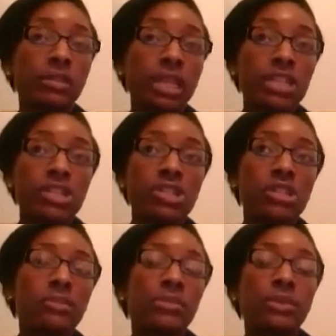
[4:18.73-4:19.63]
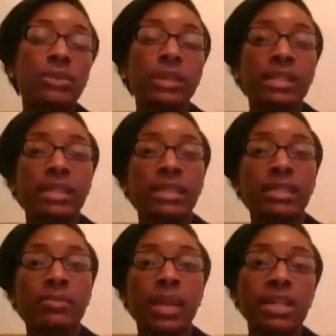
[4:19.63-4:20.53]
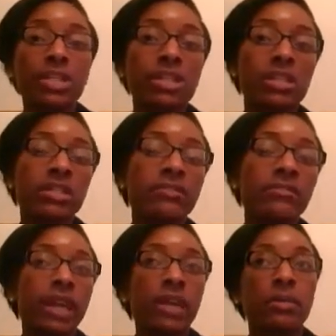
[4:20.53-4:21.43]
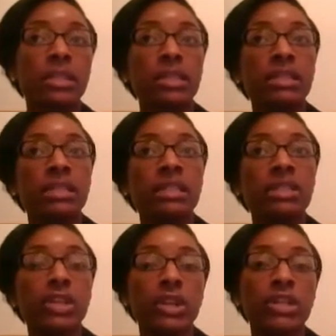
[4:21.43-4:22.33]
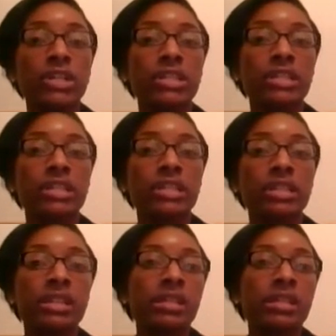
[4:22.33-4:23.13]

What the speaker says: relationships between patient, family, nurse,